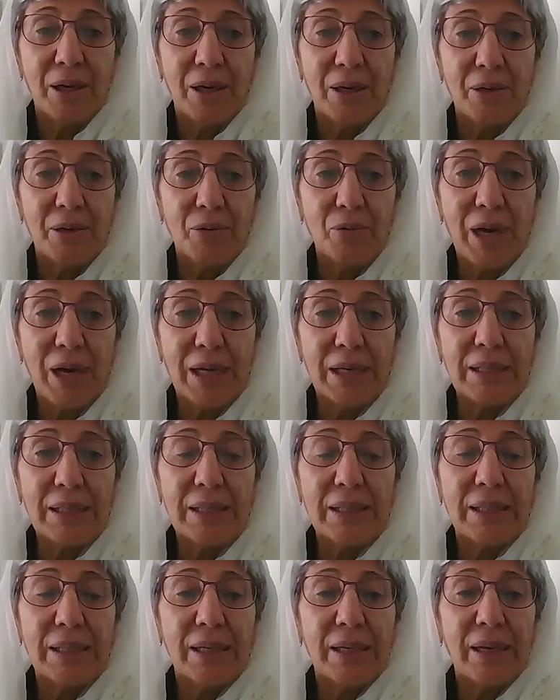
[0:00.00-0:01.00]
1,
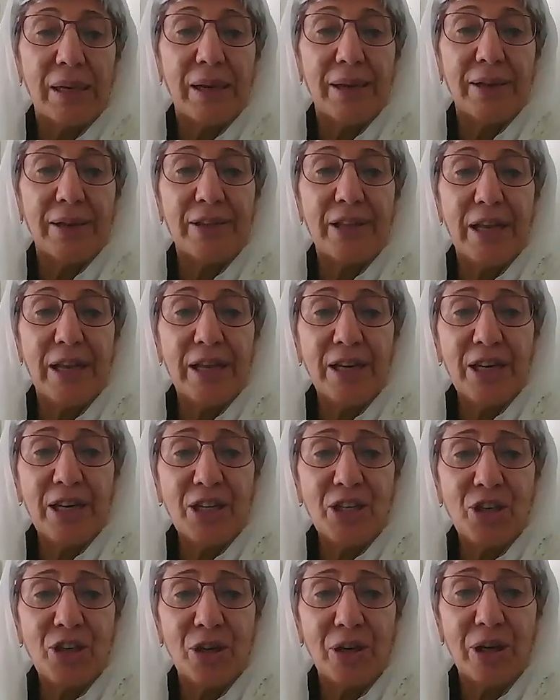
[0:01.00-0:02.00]
the
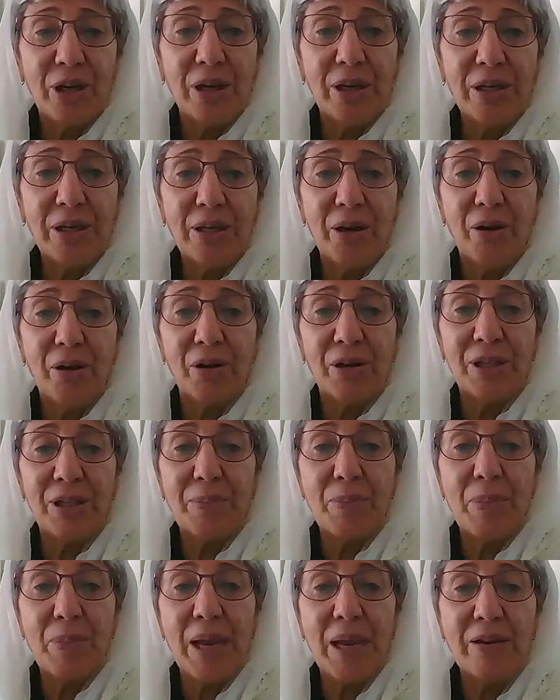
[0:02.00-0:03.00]
NHRI are the
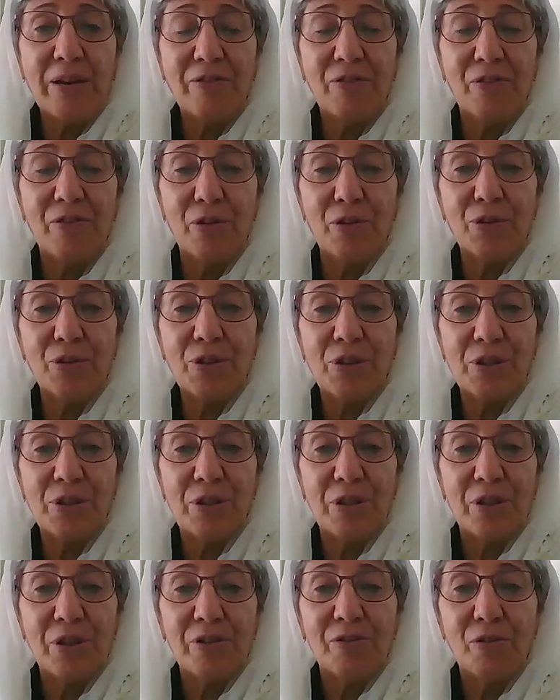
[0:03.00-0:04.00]
main force
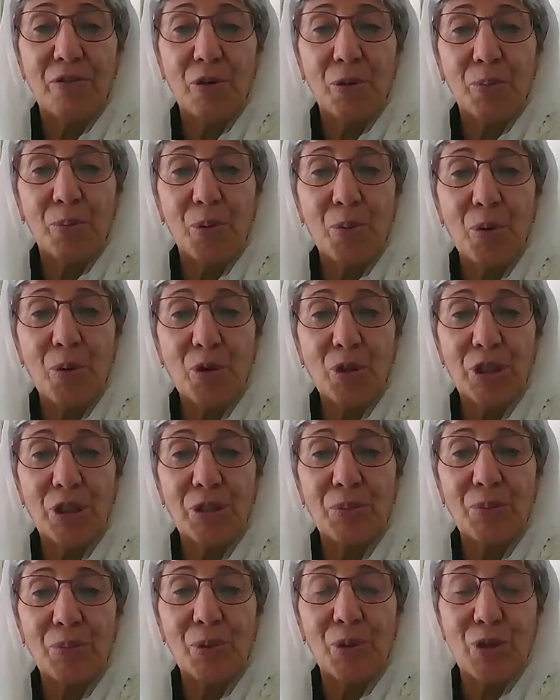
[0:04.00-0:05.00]
for
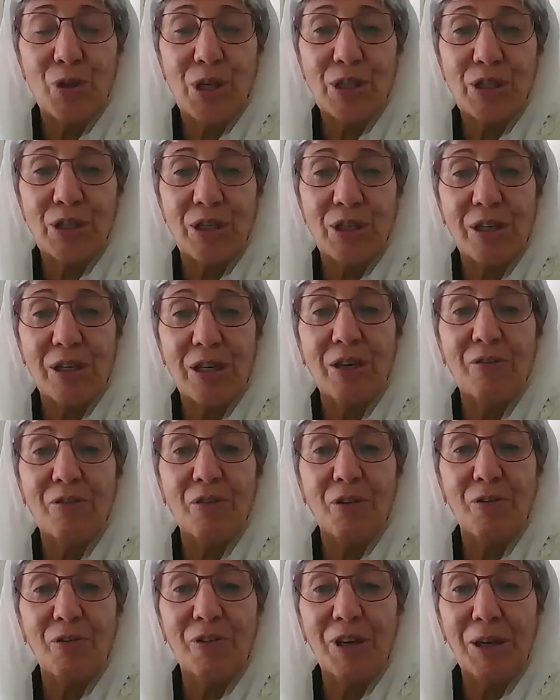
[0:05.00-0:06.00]
promotion, protection, and
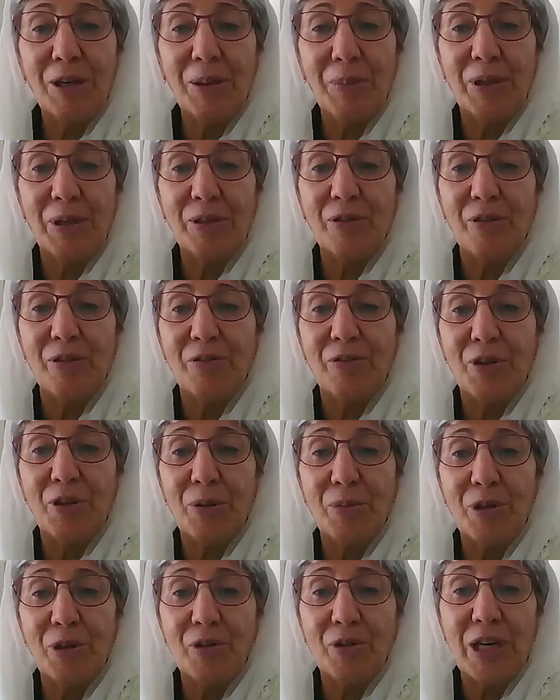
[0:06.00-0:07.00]
fulfillment of
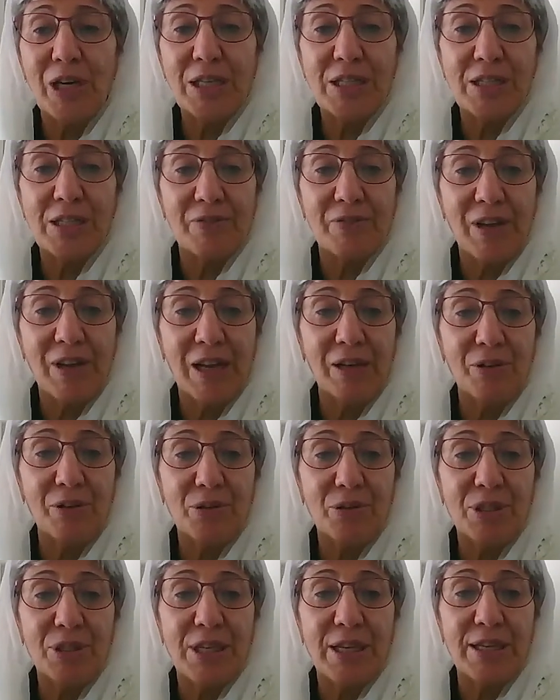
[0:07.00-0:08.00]
human rights
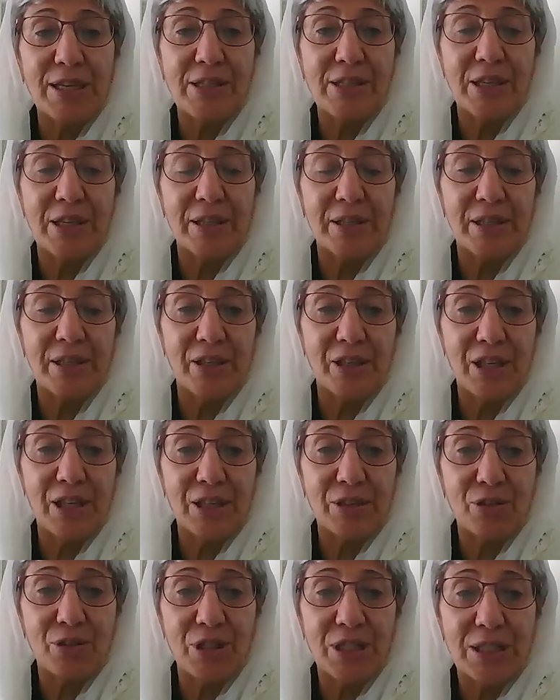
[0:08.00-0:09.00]
values inside their
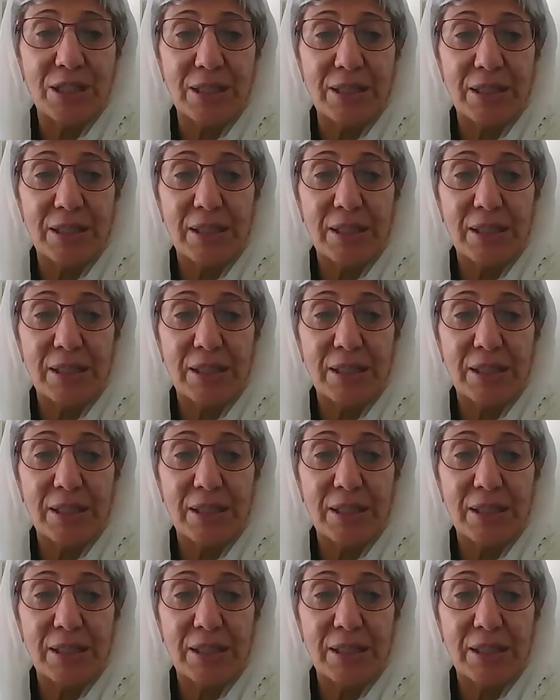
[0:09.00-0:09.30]
countries.